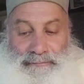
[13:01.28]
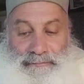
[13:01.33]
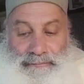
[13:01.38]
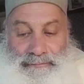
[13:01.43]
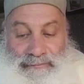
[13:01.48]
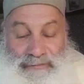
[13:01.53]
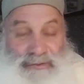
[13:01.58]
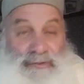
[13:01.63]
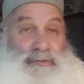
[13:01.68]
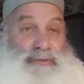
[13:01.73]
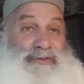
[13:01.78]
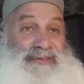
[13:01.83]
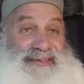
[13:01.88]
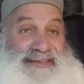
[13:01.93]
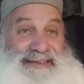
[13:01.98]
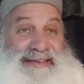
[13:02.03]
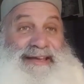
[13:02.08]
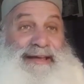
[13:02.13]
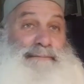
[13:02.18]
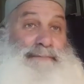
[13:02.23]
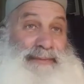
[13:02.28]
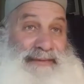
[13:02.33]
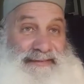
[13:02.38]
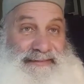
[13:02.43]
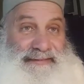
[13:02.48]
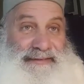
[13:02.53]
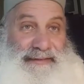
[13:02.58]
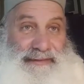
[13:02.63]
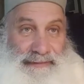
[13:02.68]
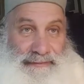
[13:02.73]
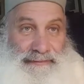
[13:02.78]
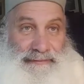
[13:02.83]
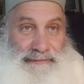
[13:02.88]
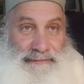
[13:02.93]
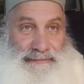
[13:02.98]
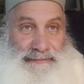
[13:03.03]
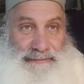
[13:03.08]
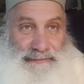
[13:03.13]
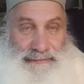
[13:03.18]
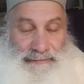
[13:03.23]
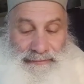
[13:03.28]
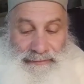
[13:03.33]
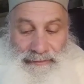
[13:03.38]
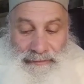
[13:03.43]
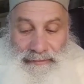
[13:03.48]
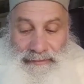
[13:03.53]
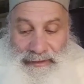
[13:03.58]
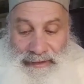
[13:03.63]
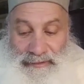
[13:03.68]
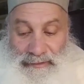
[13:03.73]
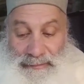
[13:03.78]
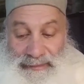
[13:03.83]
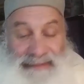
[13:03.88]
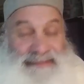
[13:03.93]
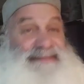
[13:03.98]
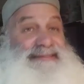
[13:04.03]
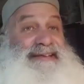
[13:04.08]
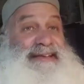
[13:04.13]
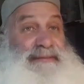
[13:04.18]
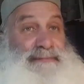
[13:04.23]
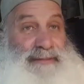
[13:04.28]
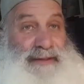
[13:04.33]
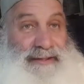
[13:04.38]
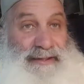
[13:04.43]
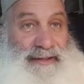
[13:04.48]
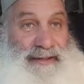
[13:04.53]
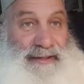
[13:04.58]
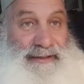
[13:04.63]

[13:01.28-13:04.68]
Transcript: to see and be seen. Okay, to be seen by God